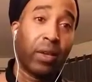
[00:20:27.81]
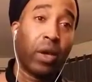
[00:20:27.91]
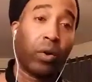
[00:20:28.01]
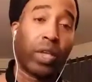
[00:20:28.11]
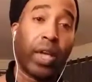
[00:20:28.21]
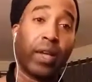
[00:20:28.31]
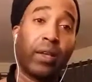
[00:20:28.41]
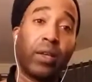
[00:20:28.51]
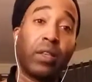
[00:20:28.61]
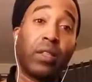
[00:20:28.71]
Okay.
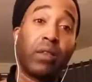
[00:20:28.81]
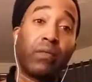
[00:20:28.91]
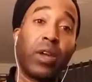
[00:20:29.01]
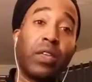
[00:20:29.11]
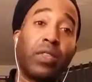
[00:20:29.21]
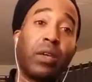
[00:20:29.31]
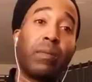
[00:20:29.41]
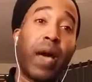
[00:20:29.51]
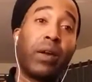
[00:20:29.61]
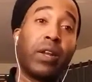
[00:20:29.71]
The funny thing
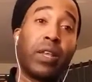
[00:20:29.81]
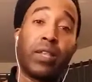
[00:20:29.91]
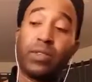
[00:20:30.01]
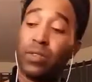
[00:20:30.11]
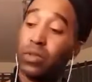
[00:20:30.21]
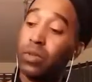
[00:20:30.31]
about it is